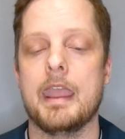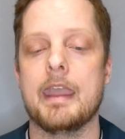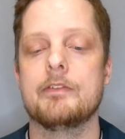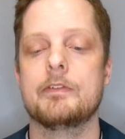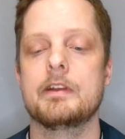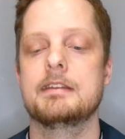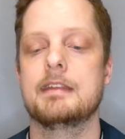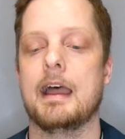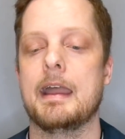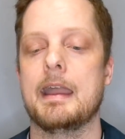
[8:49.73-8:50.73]
Every
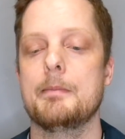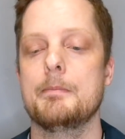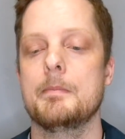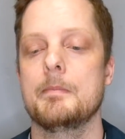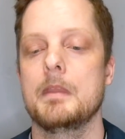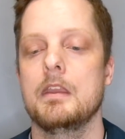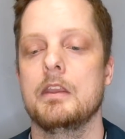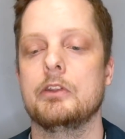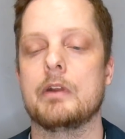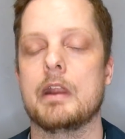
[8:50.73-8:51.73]
time
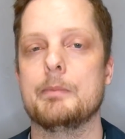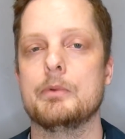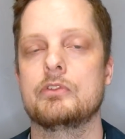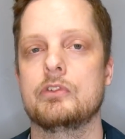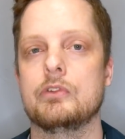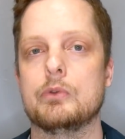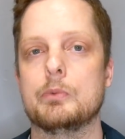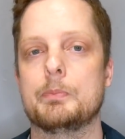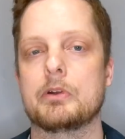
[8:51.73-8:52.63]
you're able to